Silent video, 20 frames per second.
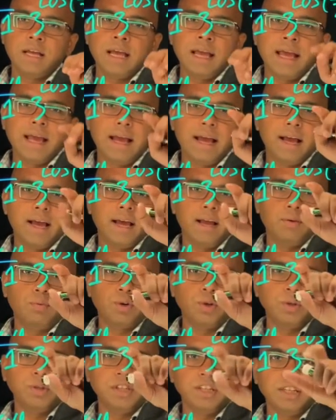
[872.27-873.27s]
And what
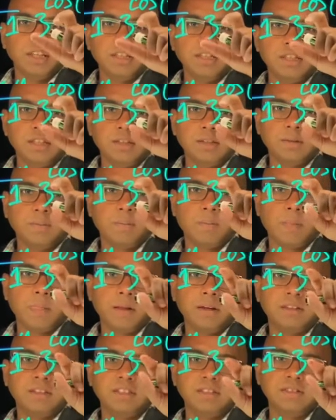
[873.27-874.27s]
do we need?
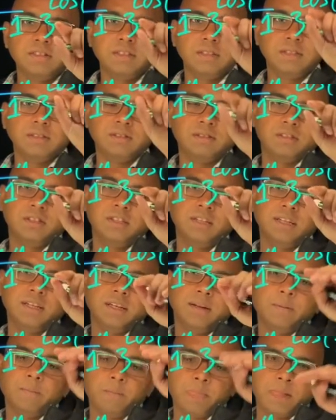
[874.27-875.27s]
This is
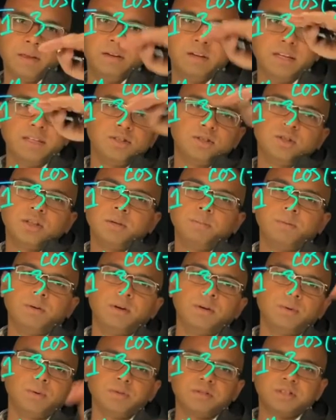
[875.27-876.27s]
3 raised to the power
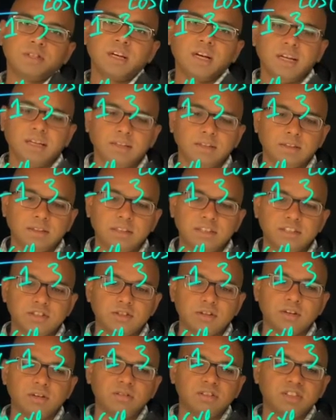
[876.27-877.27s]
cosine. It's
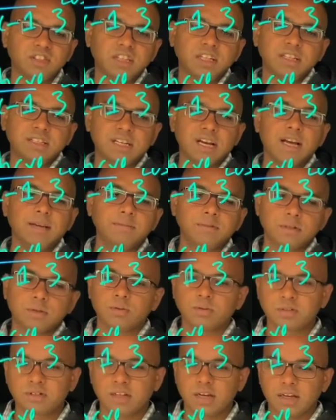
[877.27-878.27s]
not 3 times
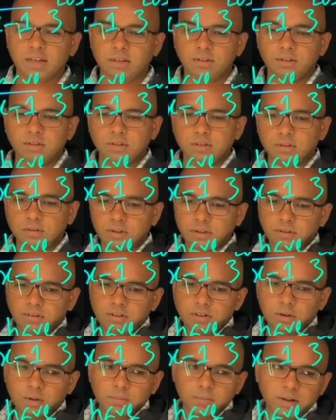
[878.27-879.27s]
cosine. You
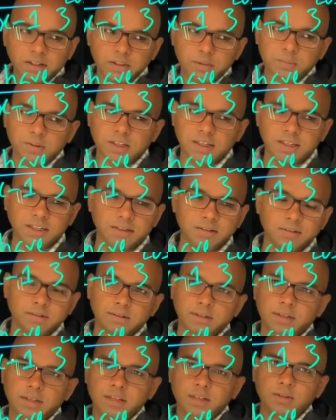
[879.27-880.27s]
don't multiply.
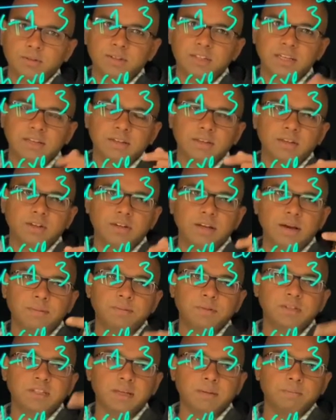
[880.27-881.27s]
You have to
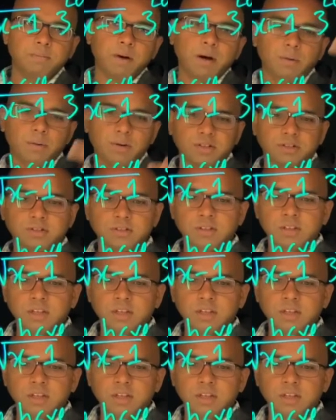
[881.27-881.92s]
take powers.